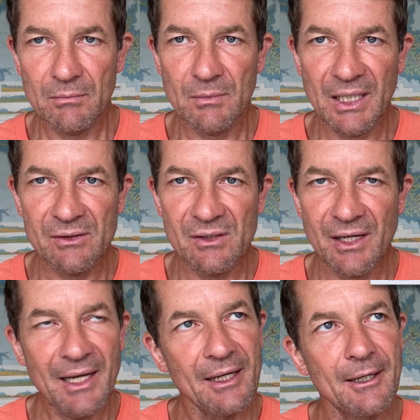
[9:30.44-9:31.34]
let's
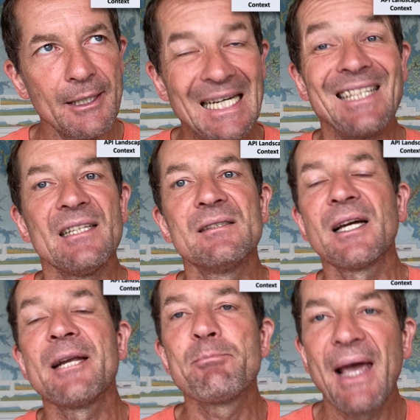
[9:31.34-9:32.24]
say uh,
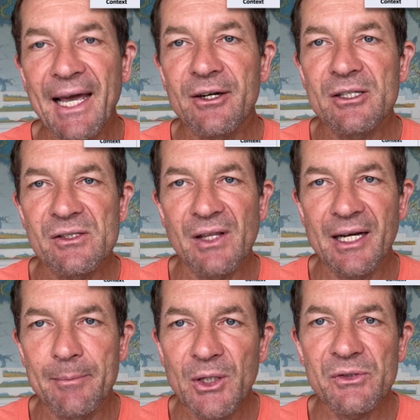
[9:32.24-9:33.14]
design patterns that
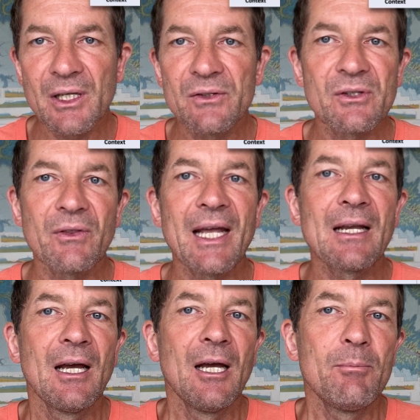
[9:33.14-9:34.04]
I'm using so that
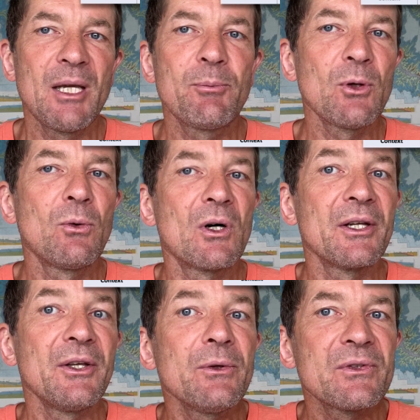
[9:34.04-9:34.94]
people who are
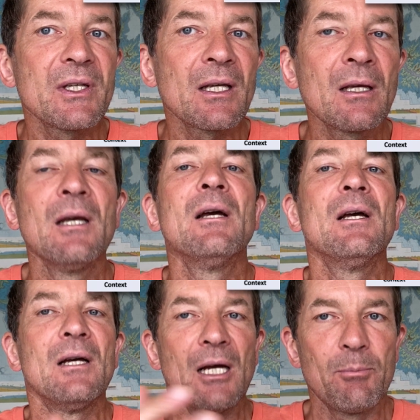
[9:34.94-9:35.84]
using
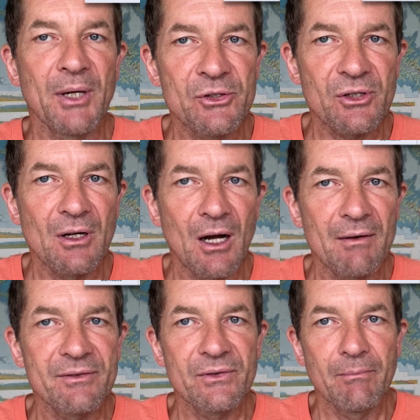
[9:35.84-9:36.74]
a bunch
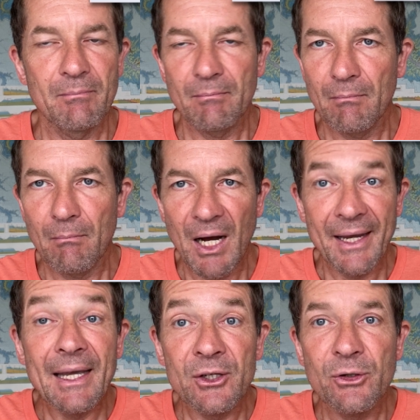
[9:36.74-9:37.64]
of my
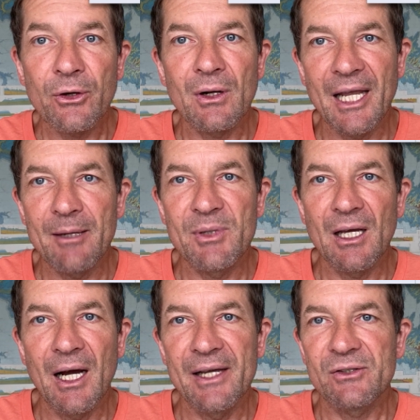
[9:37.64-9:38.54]
internal
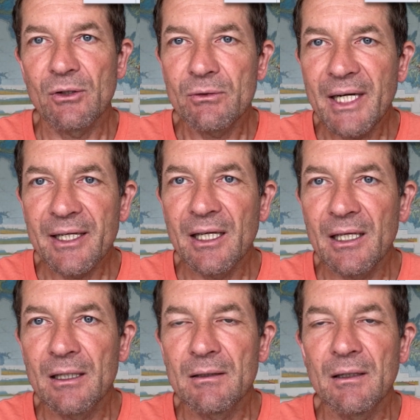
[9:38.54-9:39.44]
APIs
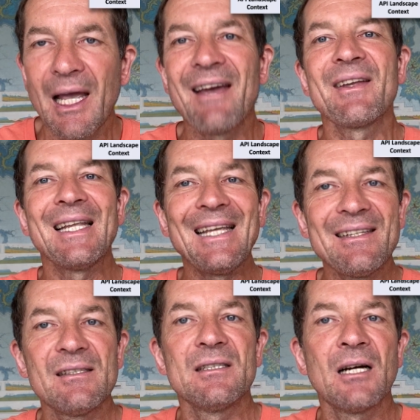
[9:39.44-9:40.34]
already have an
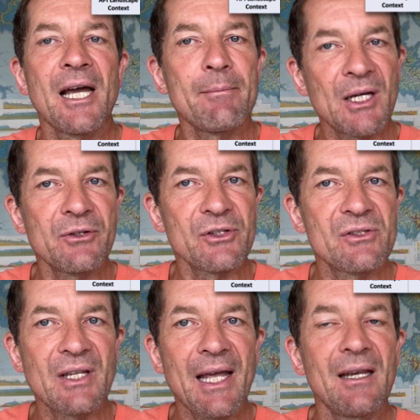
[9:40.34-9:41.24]
easy time
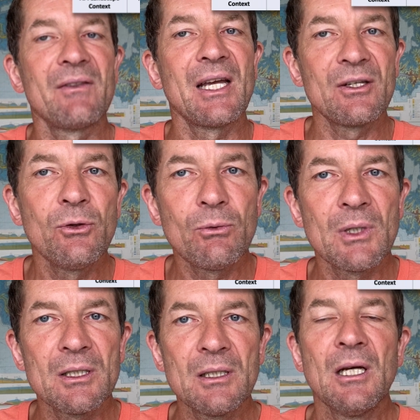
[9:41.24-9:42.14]
understanding that new
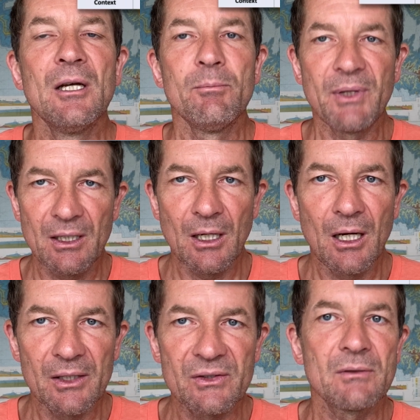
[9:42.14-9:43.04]
one
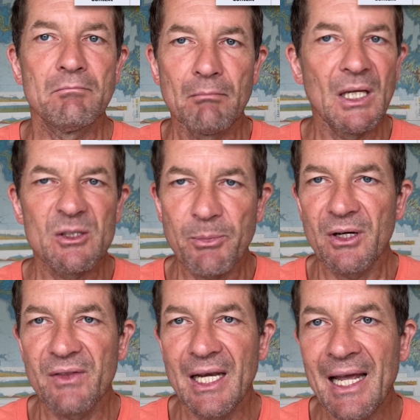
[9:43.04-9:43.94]
because it's
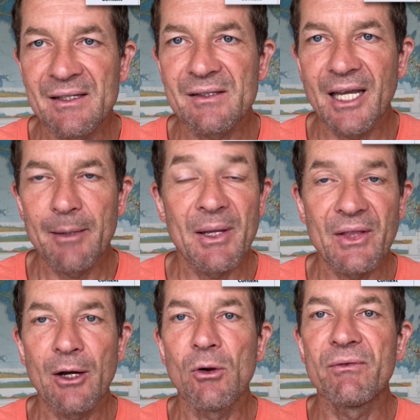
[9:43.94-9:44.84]
part of the landscape and
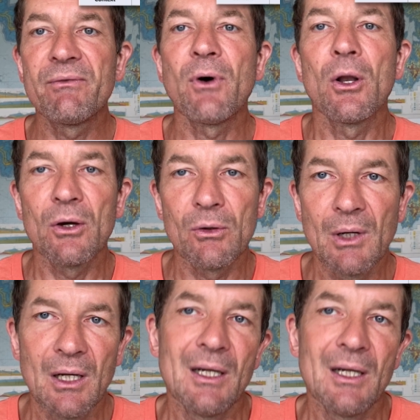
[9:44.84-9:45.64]
they all follow